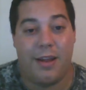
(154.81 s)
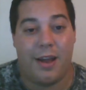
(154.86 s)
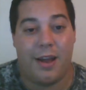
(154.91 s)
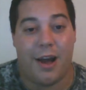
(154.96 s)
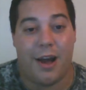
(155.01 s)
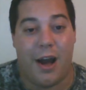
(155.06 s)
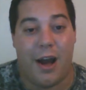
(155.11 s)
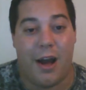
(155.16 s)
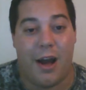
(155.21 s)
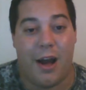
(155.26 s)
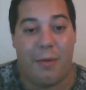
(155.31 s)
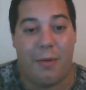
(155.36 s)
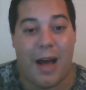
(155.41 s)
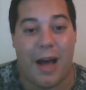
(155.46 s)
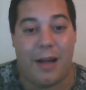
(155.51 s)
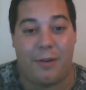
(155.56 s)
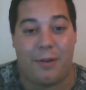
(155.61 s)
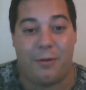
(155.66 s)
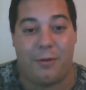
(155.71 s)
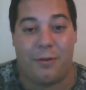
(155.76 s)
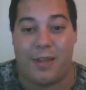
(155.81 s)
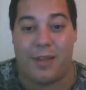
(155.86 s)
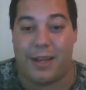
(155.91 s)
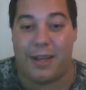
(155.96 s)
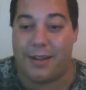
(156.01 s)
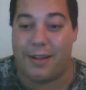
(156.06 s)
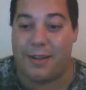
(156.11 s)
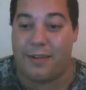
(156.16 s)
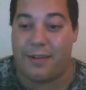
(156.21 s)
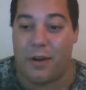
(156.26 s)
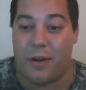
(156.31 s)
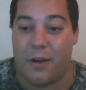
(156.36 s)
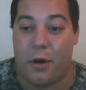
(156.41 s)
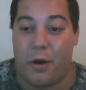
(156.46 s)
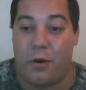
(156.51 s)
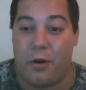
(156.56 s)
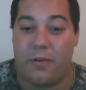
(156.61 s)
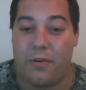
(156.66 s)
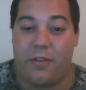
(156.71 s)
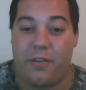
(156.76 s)
I do think that it's a
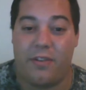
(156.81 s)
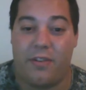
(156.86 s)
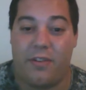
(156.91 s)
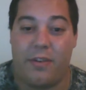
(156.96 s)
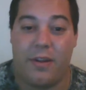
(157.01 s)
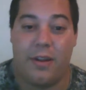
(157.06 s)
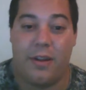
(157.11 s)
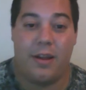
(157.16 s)
hoax.